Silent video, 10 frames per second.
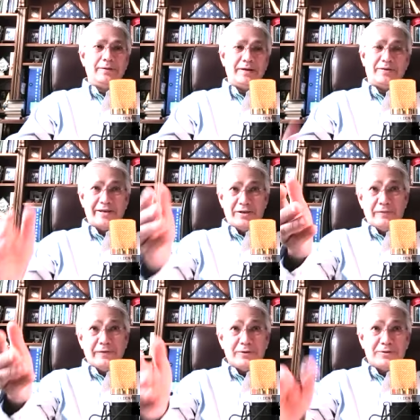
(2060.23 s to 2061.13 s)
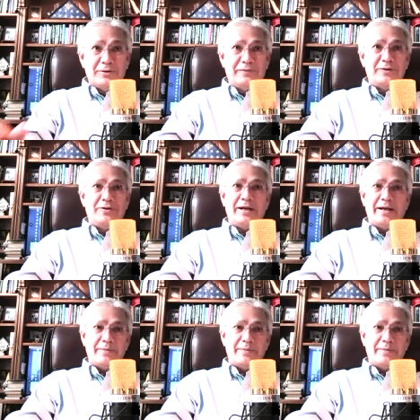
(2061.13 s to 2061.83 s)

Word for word: Uh, thank you for your service, John.